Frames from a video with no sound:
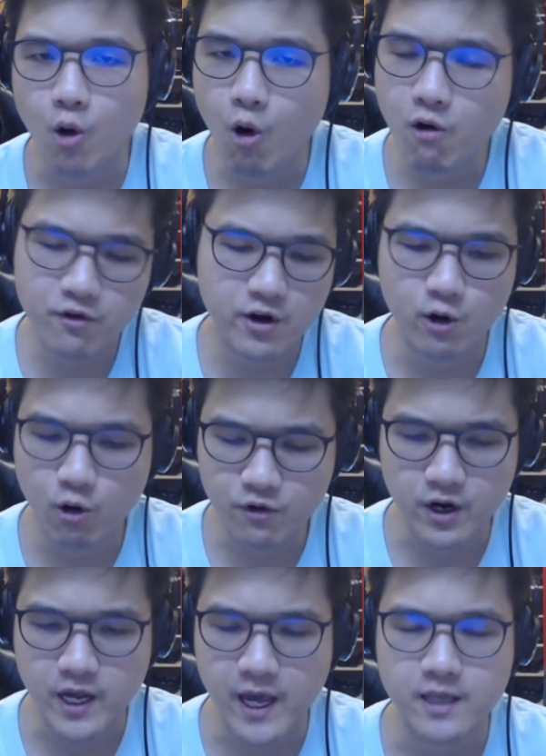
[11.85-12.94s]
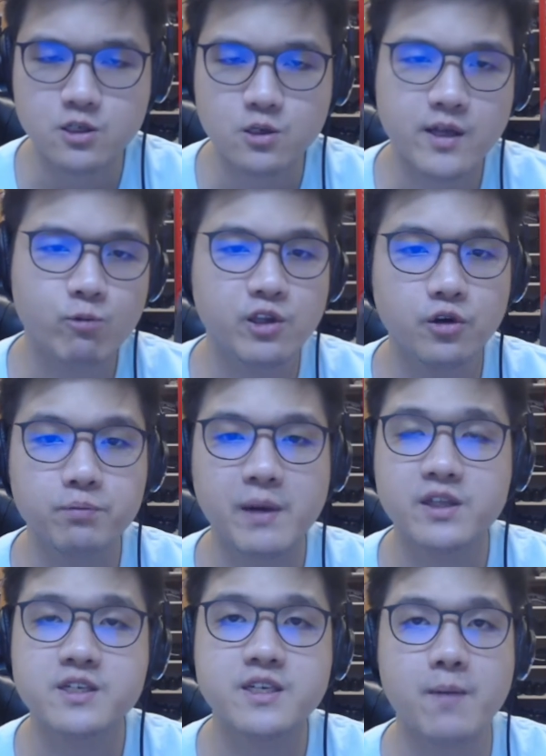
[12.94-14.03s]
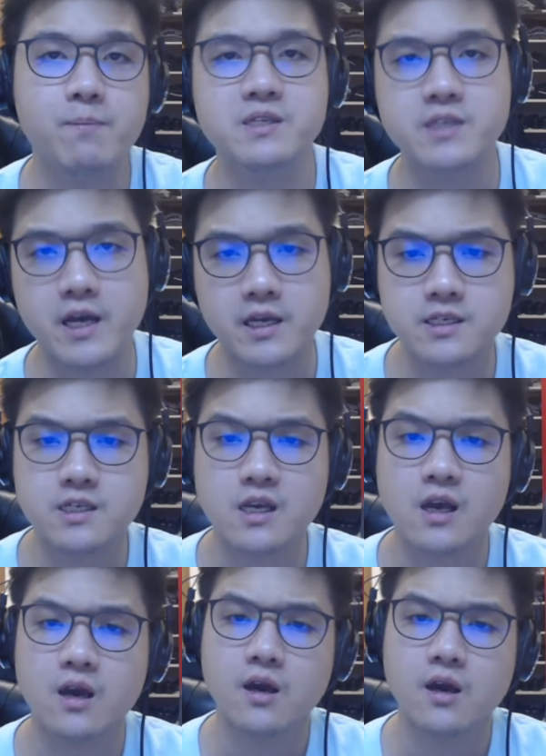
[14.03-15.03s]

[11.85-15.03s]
over and over again so that we don't make the same mistakes.